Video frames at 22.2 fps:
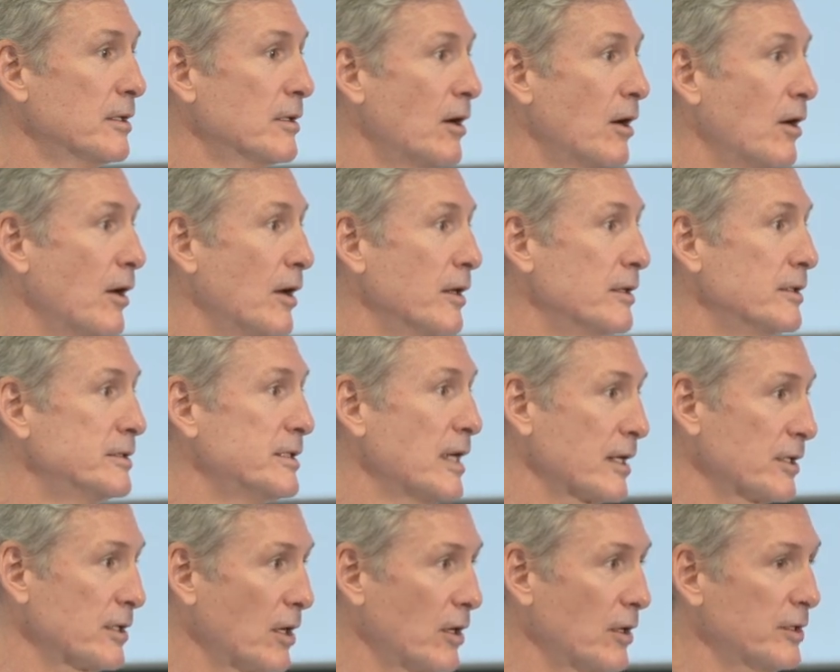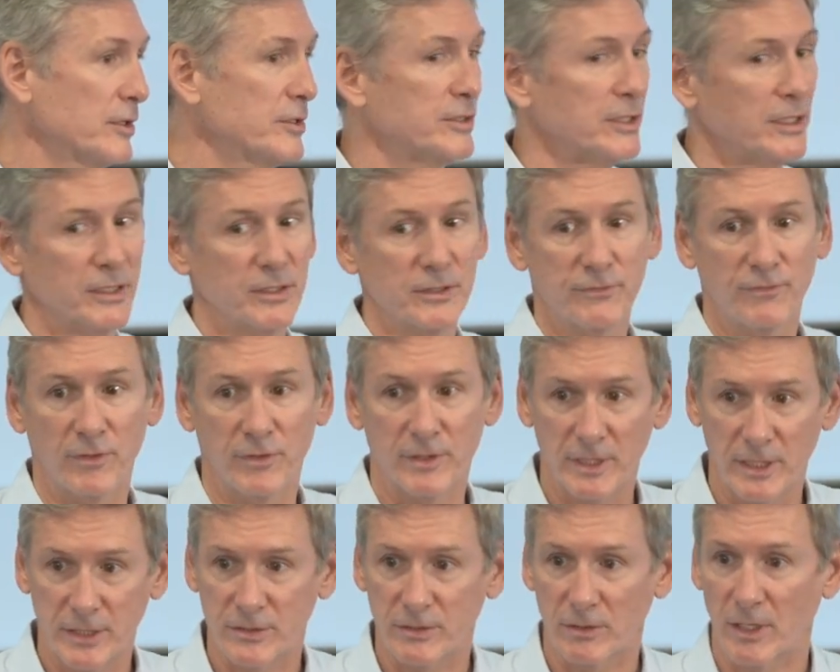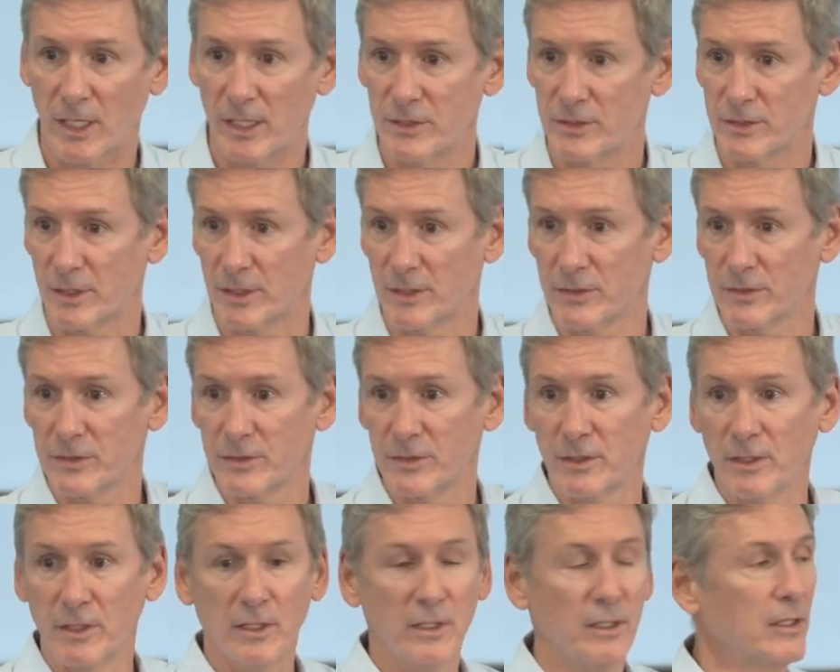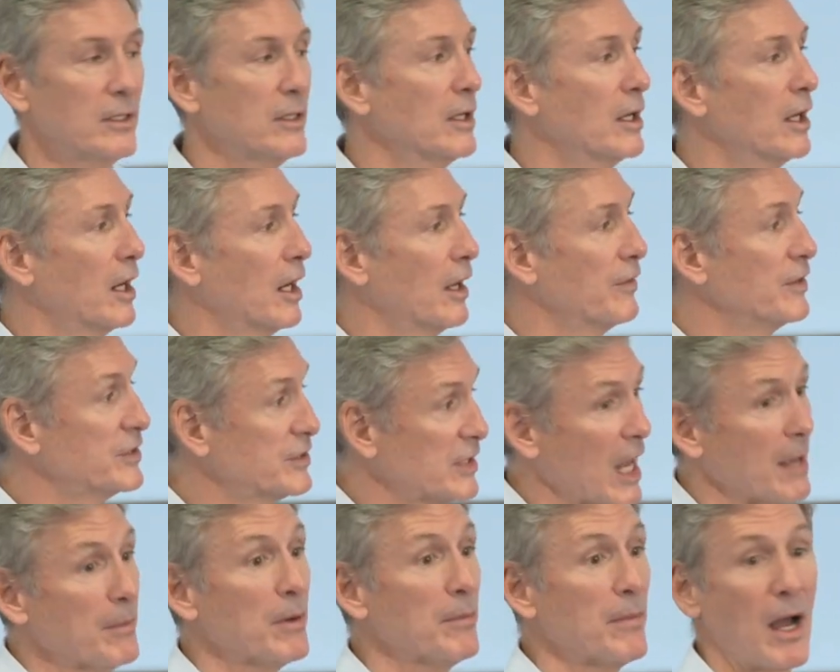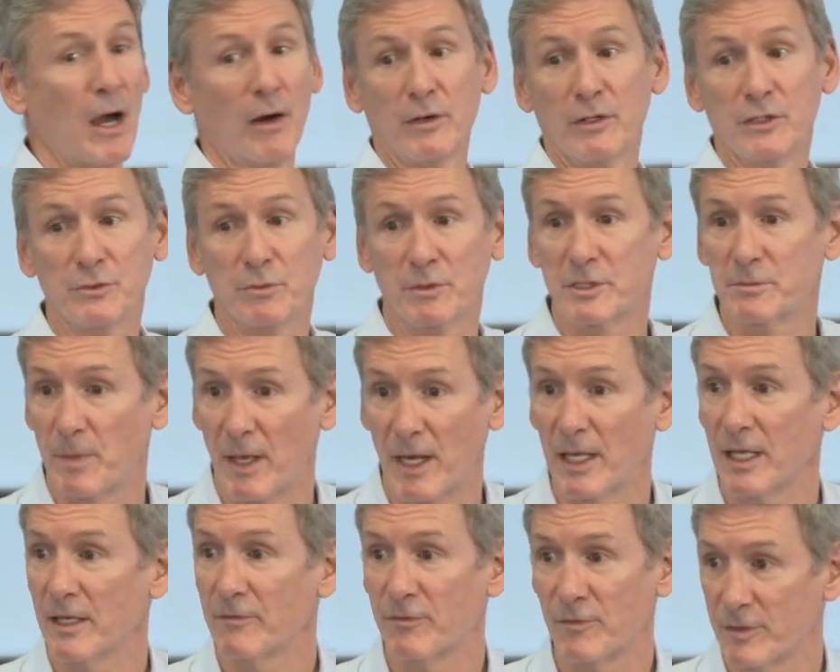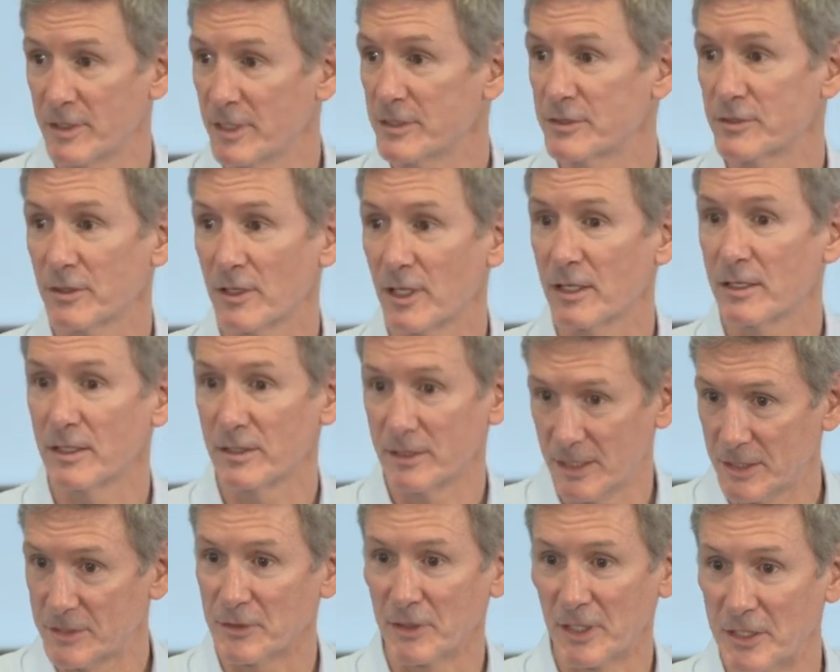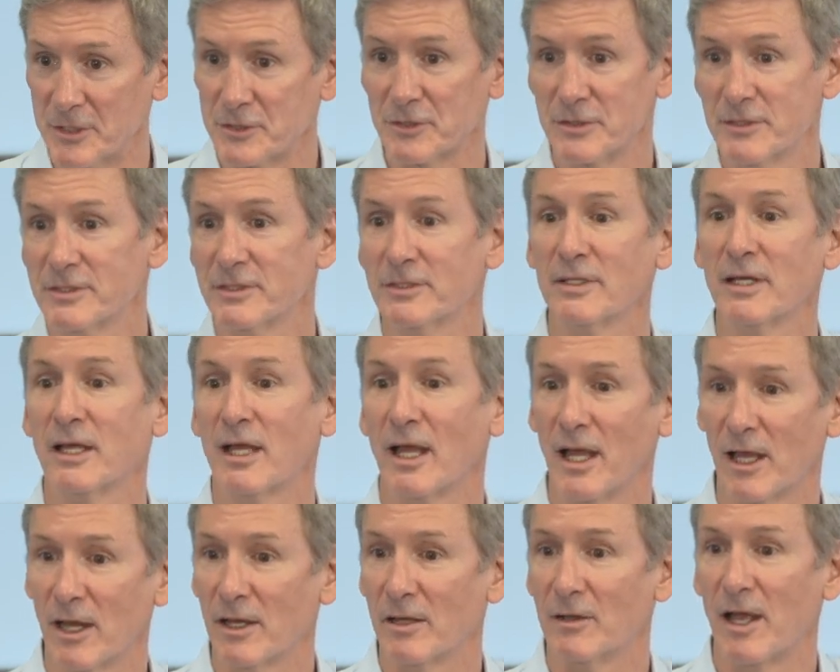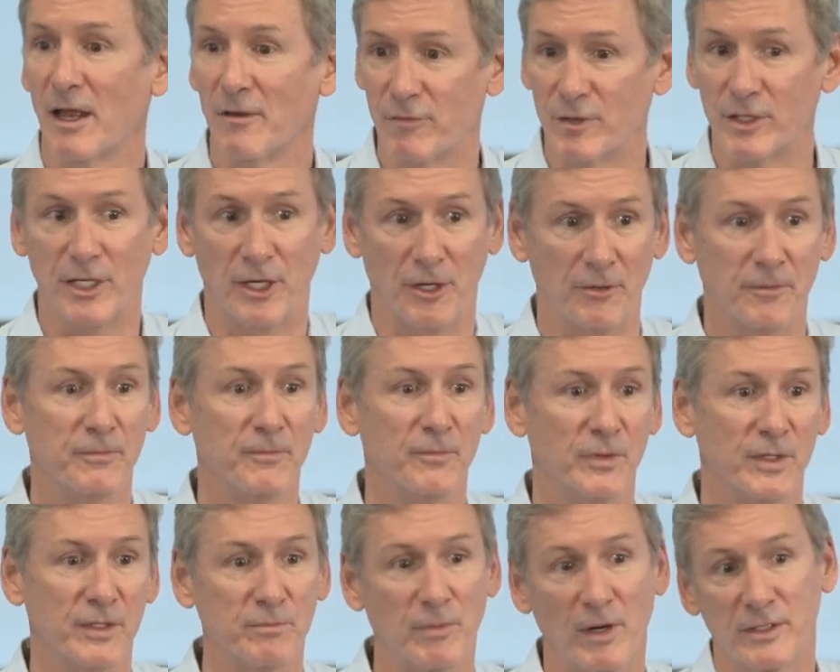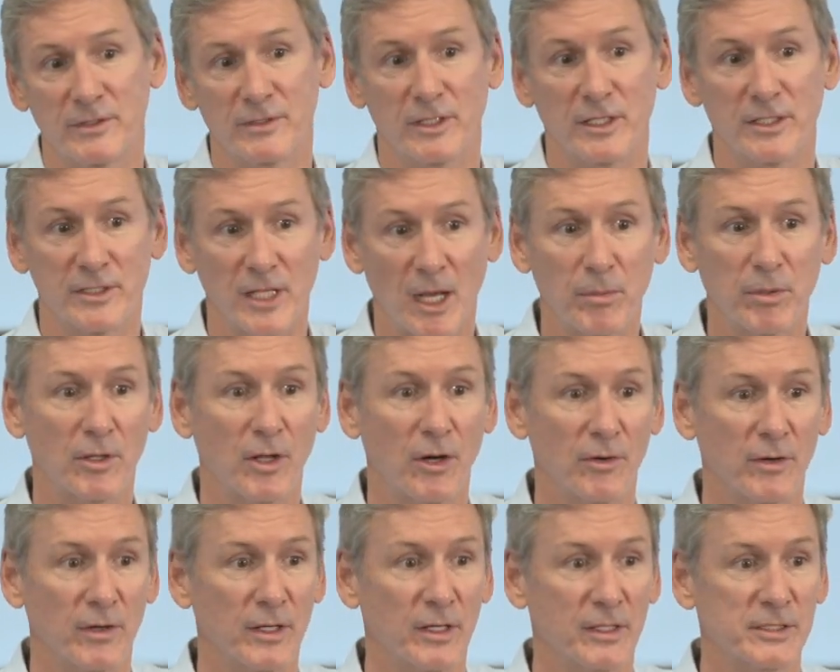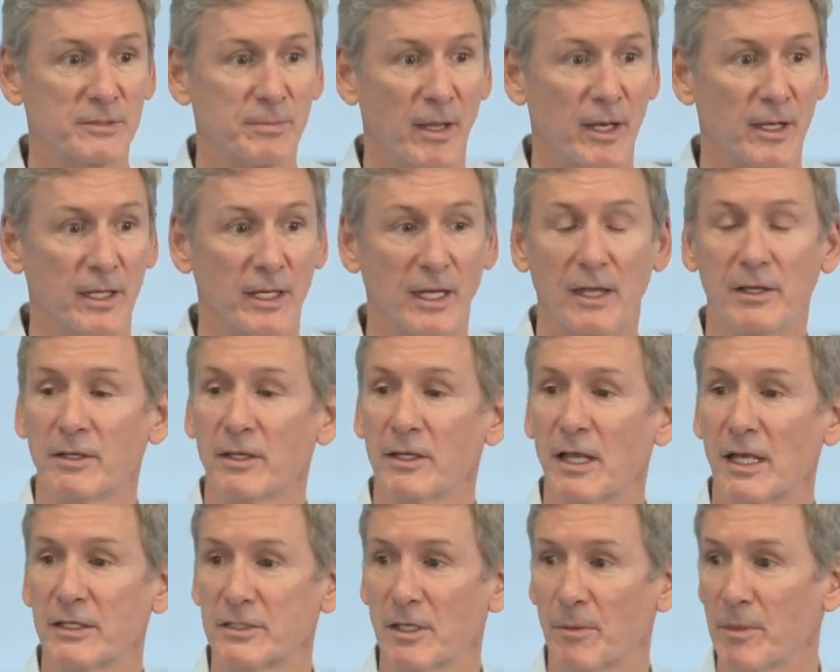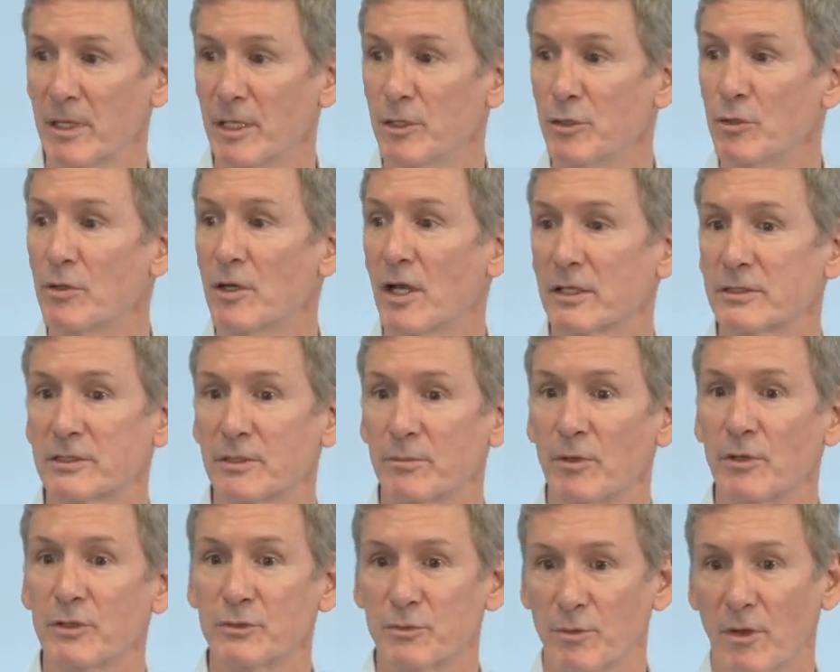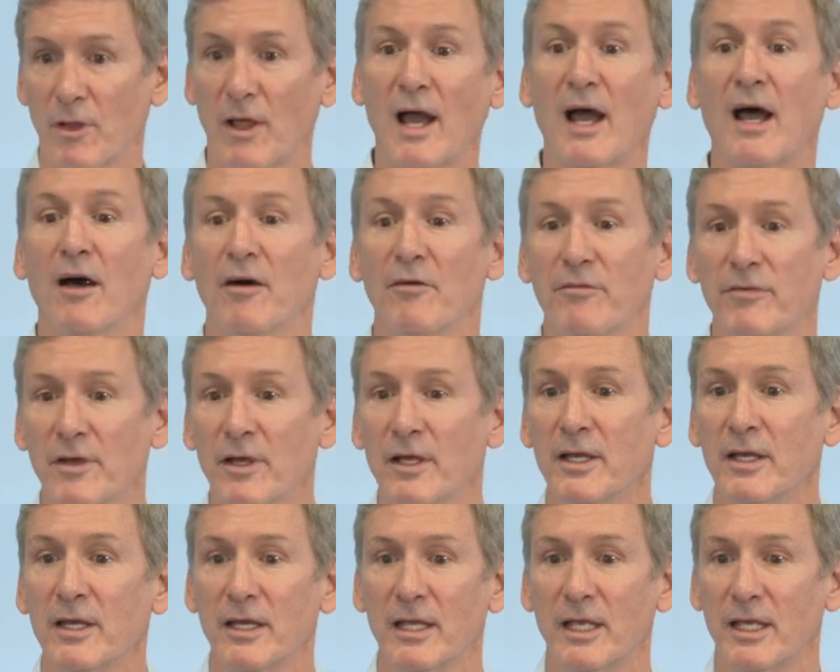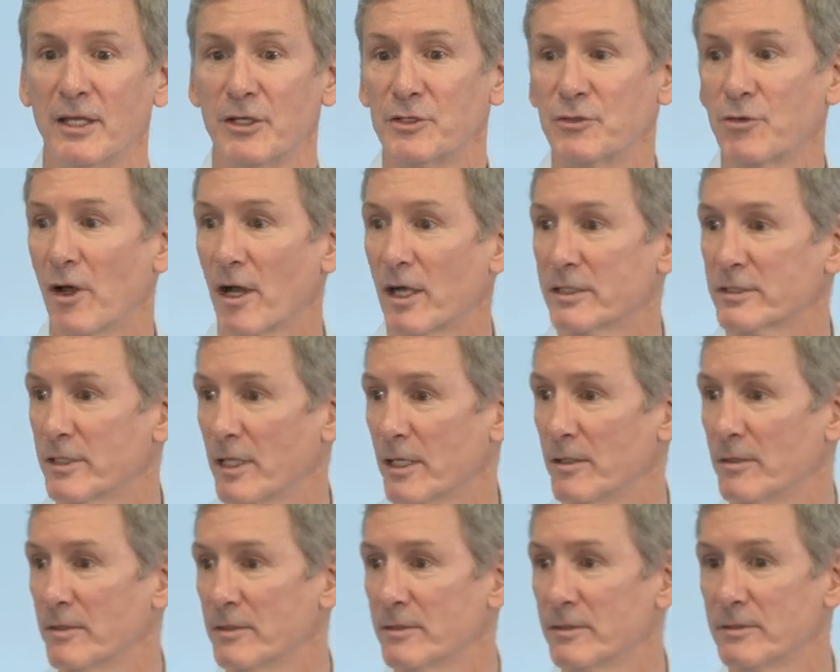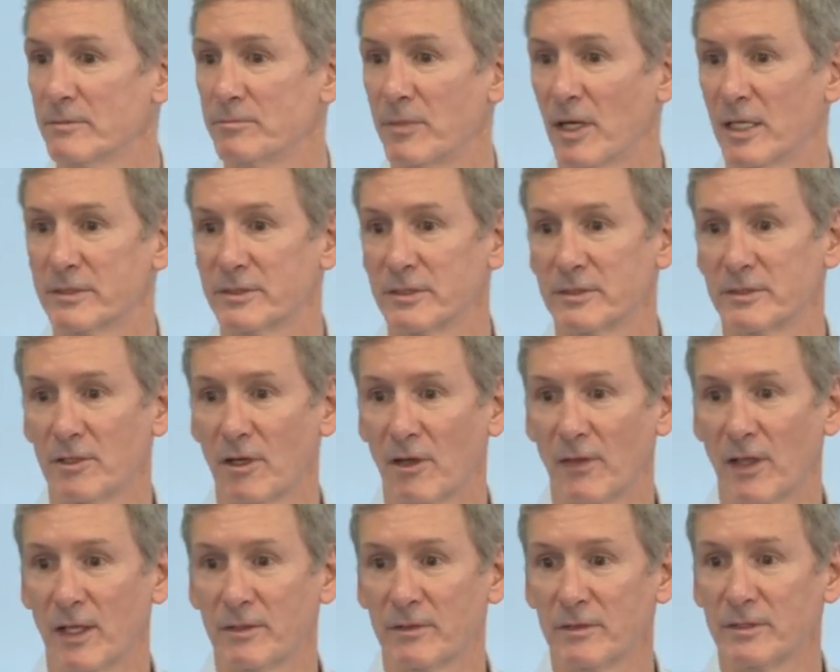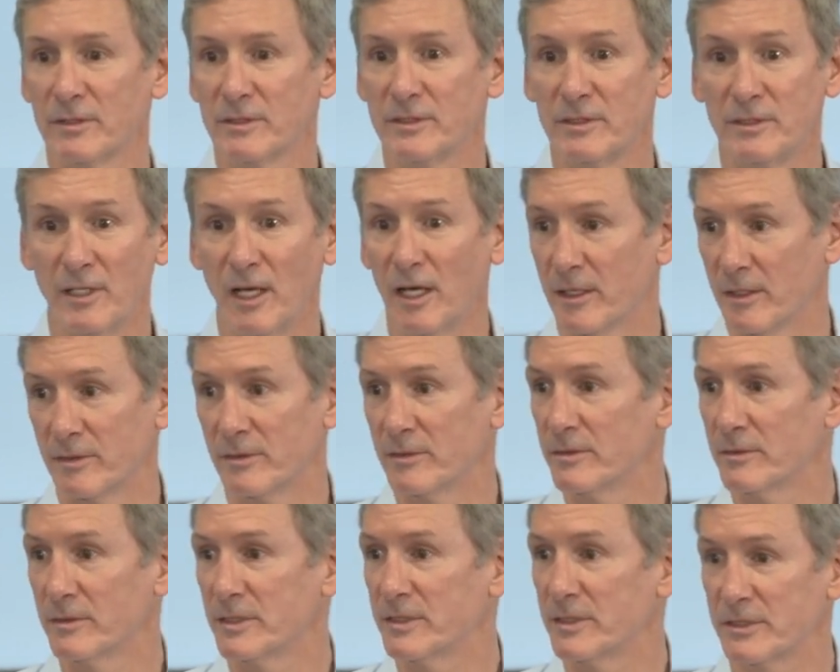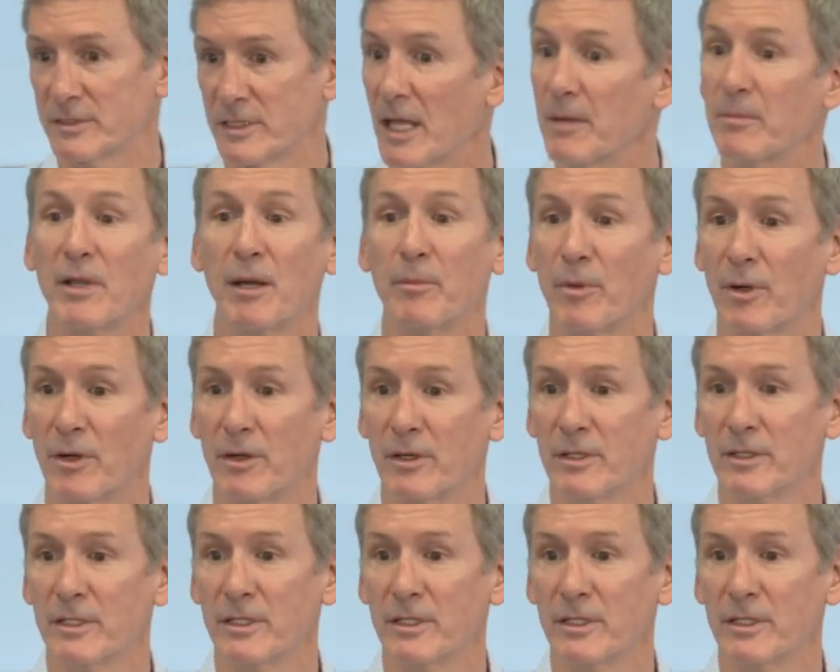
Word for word: on technologies for diesel engines uh, the same amount as we're spending for diesel, diesel engines every year. We basically double our spending. And guess how many new customers we'll have in trucks and buses and all that? It's none. It's the same number